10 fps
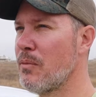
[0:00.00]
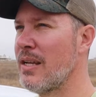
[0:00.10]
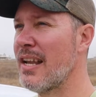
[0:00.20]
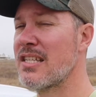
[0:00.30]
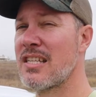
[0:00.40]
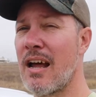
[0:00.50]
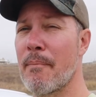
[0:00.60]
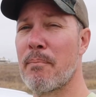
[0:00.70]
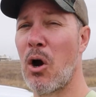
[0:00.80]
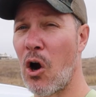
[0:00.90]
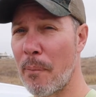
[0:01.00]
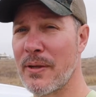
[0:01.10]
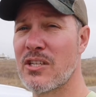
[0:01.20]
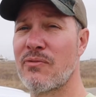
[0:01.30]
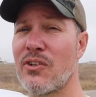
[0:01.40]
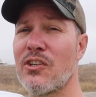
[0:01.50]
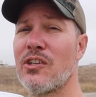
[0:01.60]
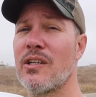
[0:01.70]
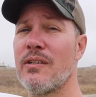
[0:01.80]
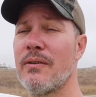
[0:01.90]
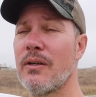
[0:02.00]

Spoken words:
done some purposeful